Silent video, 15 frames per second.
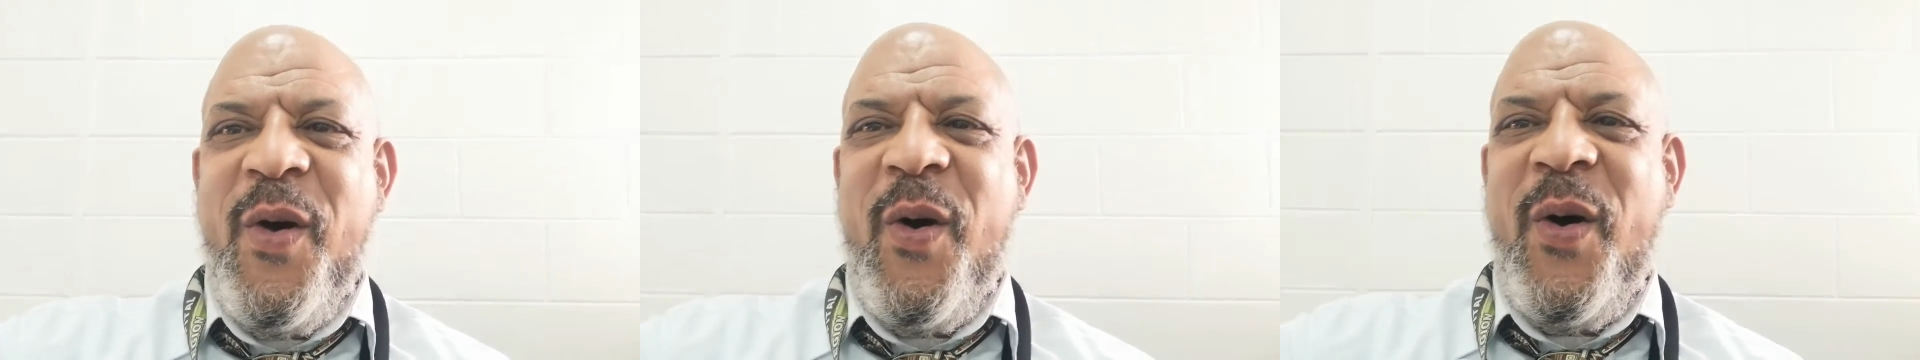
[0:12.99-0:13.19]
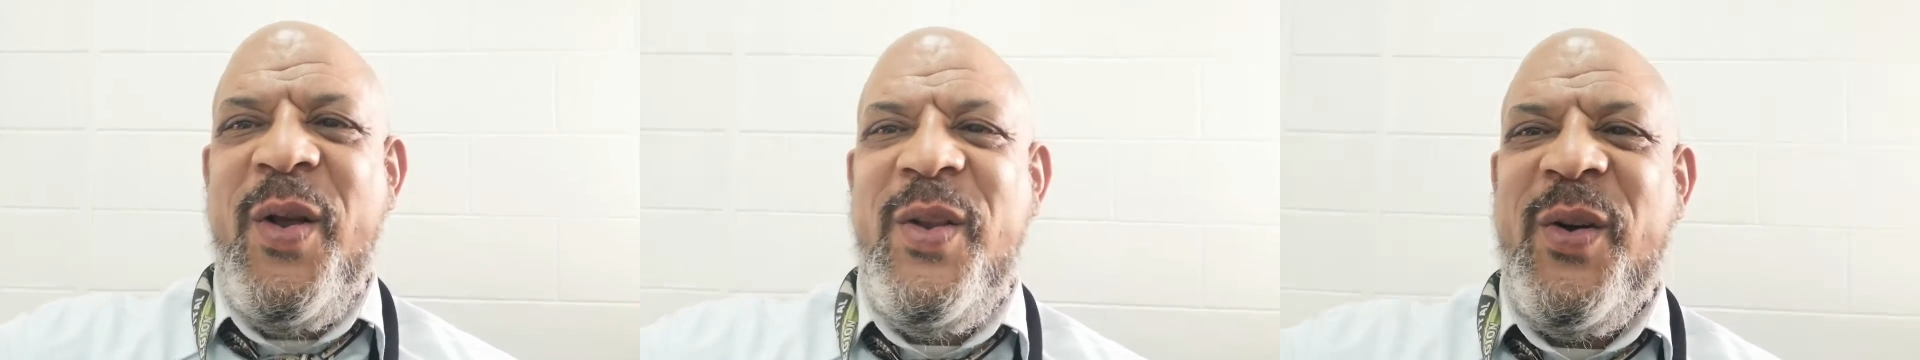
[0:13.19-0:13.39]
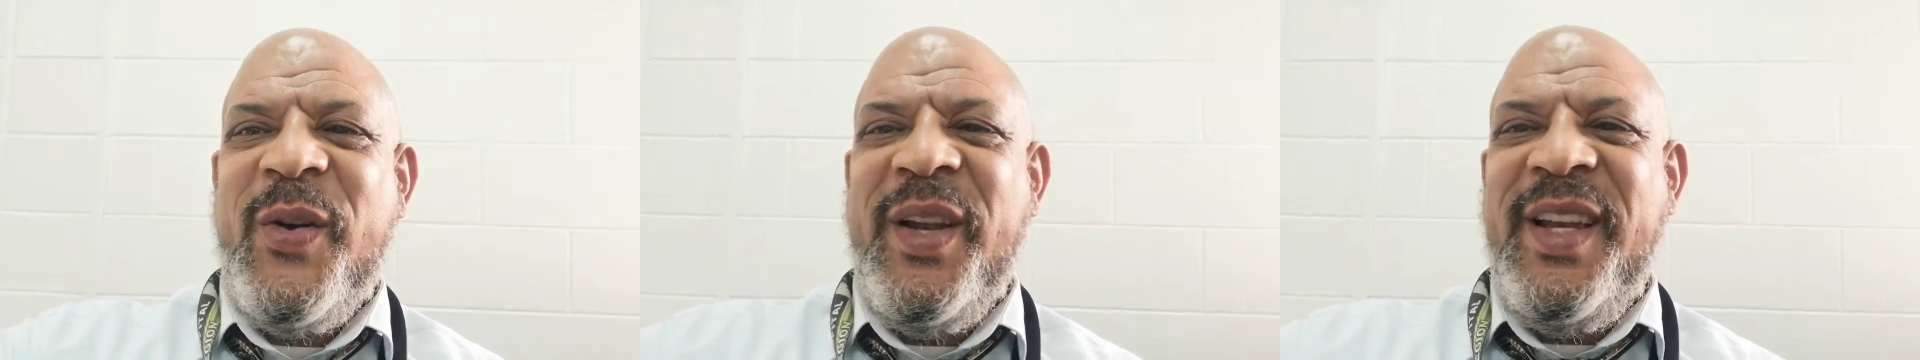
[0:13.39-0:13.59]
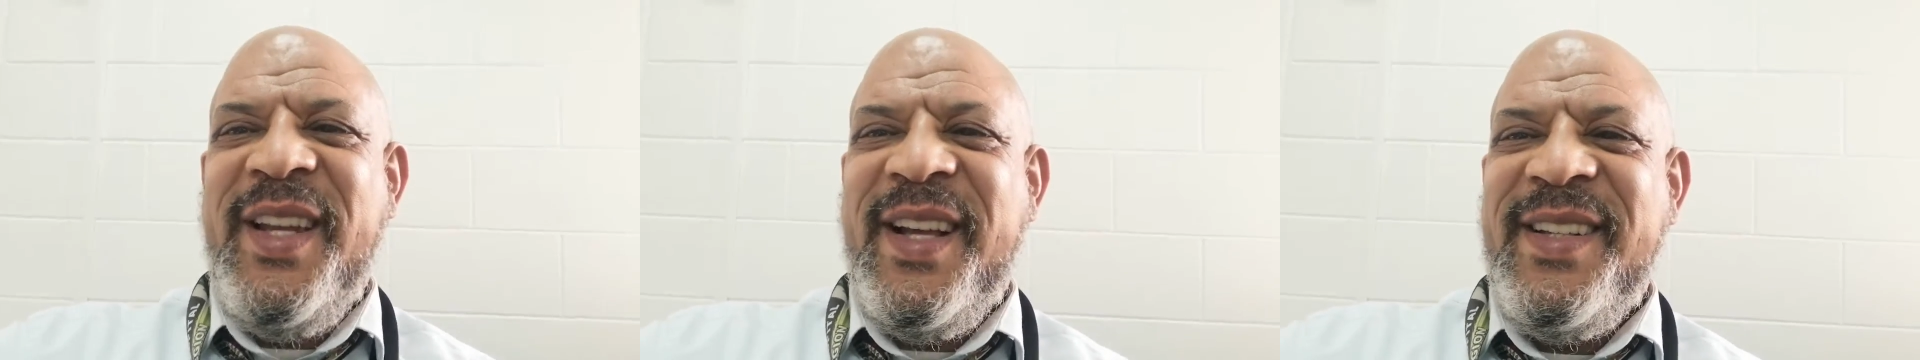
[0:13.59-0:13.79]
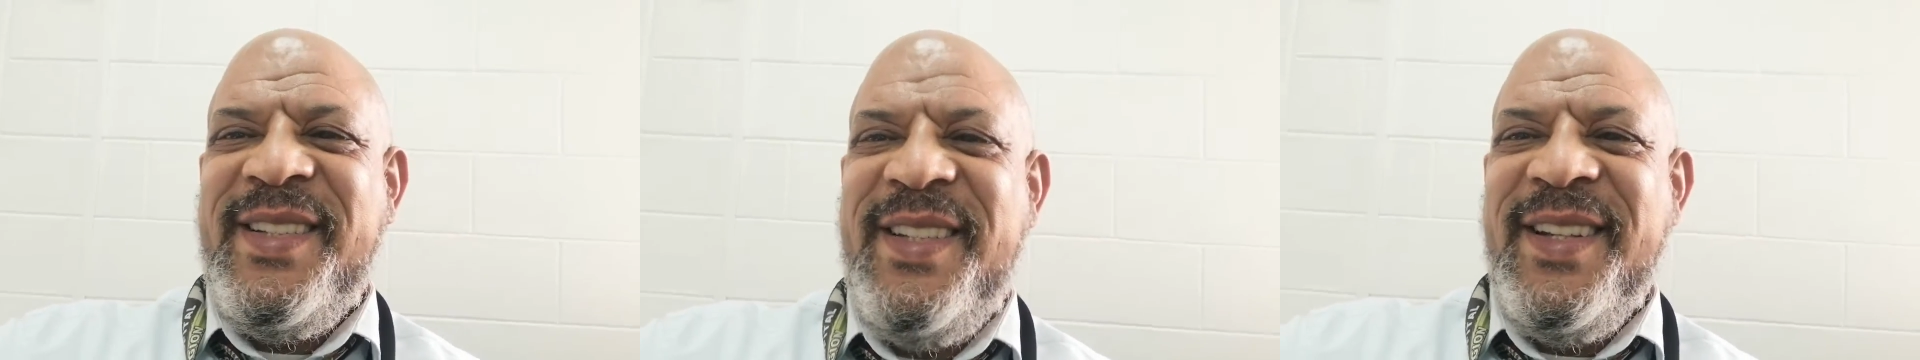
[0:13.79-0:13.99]
and already
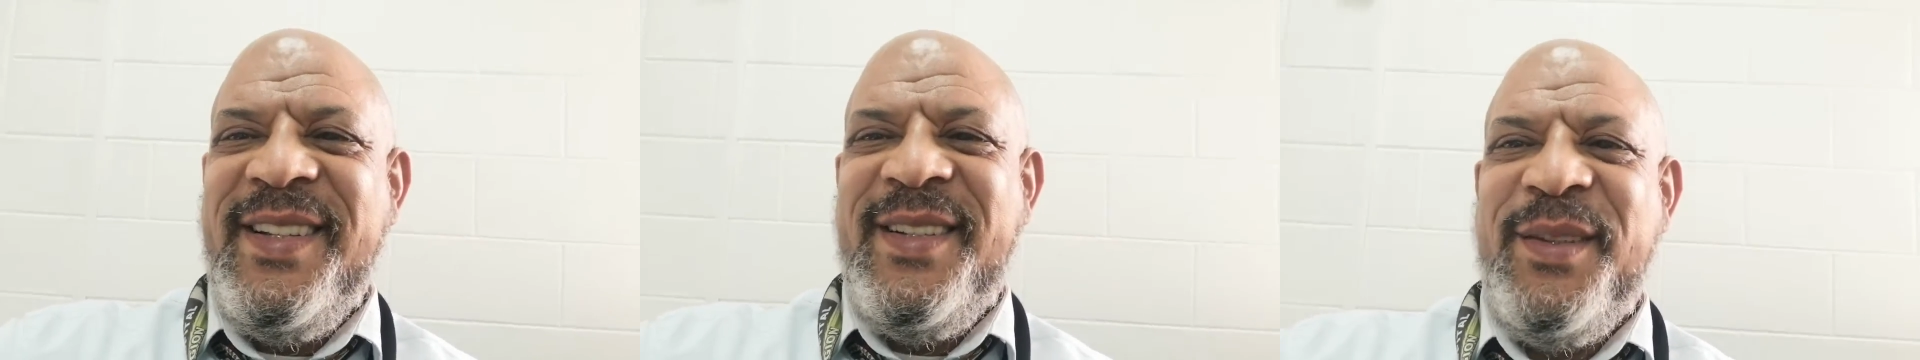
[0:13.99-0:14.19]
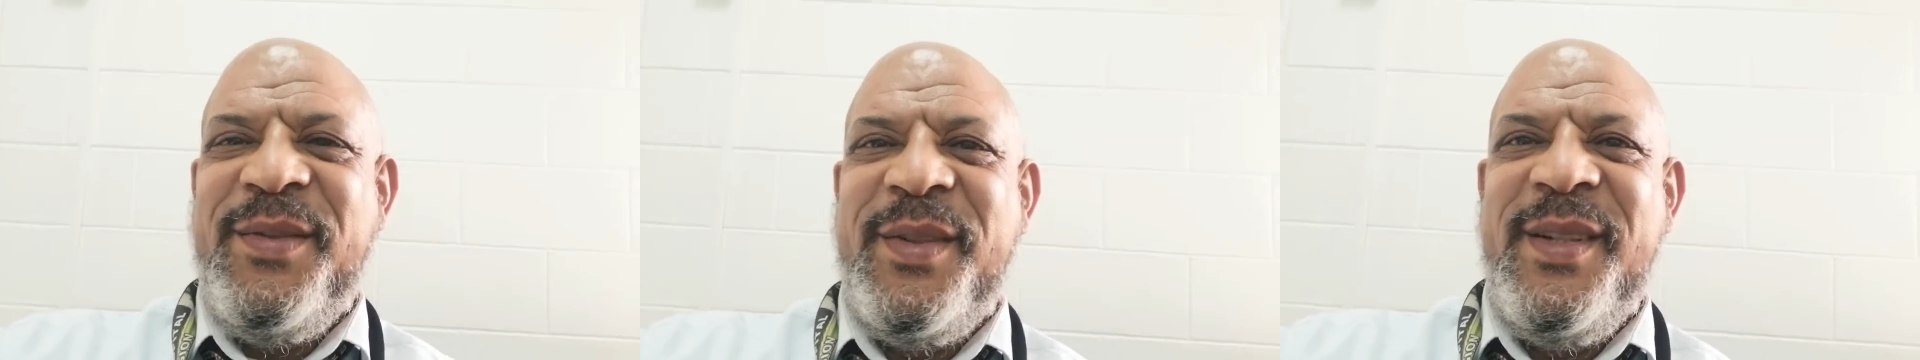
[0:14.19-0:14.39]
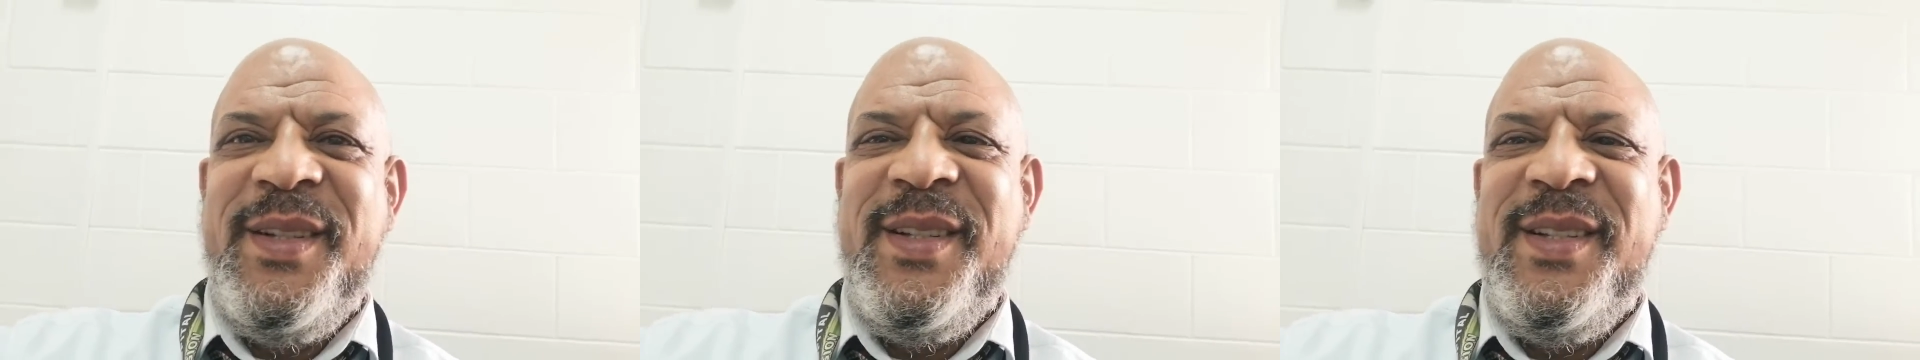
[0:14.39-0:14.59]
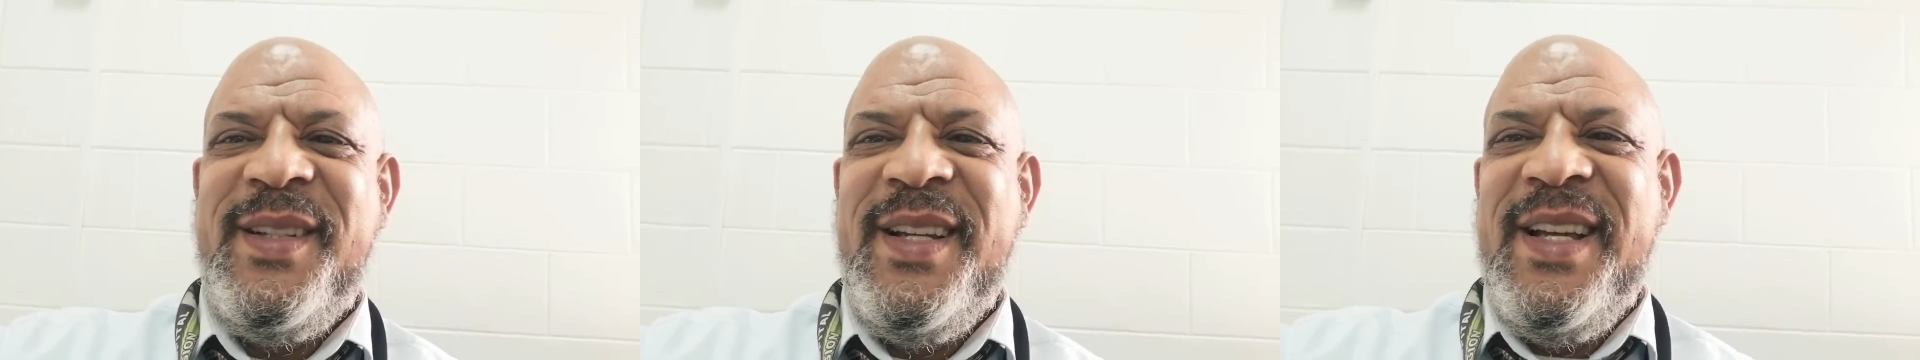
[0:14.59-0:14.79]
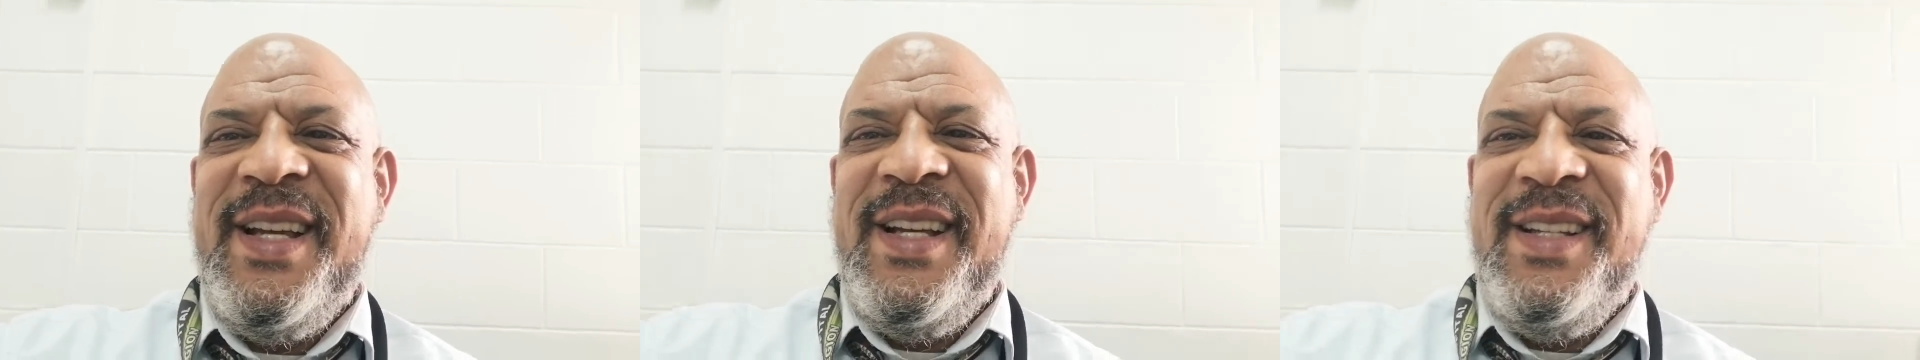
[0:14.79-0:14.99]
I see a difference.